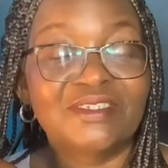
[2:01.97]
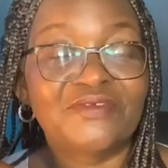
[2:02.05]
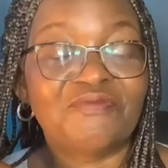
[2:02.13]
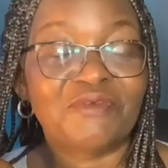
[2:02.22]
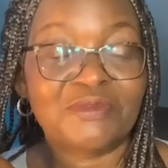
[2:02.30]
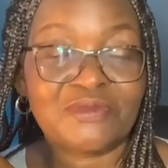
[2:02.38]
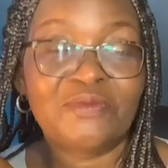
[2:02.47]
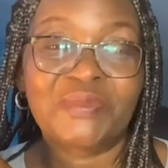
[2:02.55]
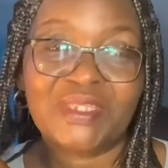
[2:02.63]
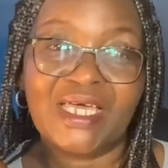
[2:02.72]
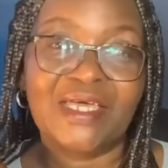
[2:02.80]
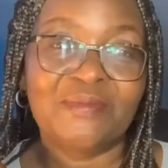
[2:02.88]
change for some
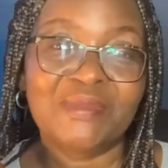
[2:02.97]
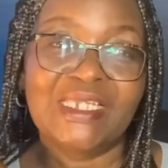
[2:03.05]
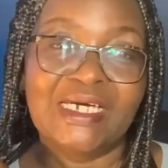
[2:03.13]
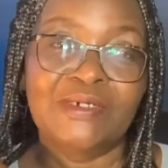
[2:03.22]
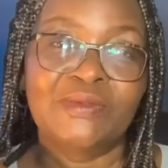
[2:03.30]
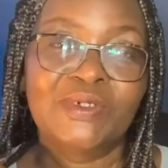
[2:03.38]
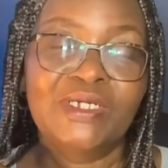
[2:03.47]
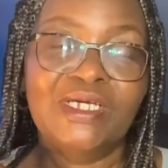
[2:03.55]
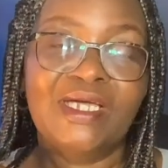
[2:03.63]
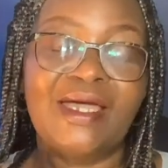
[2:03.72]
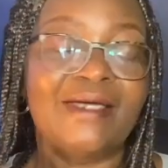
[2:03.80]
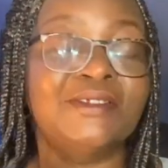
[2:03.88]
time now.
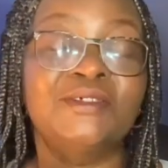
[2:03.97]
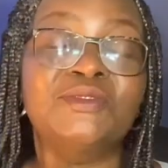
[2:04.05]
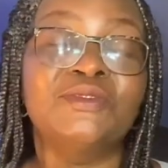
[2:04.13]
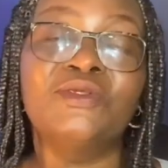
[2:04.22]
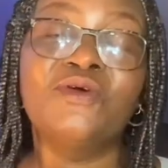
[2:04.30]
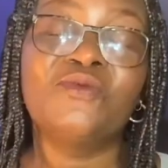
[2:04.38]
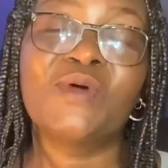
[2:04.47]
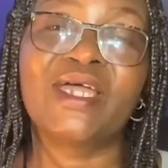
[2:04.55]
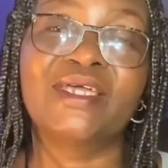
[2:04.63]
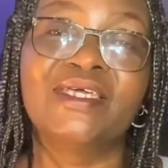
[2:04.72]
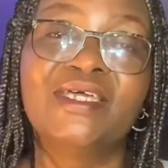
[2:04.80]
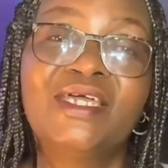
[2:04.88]
I don't know
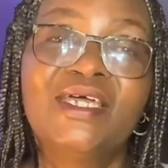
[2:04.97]
why.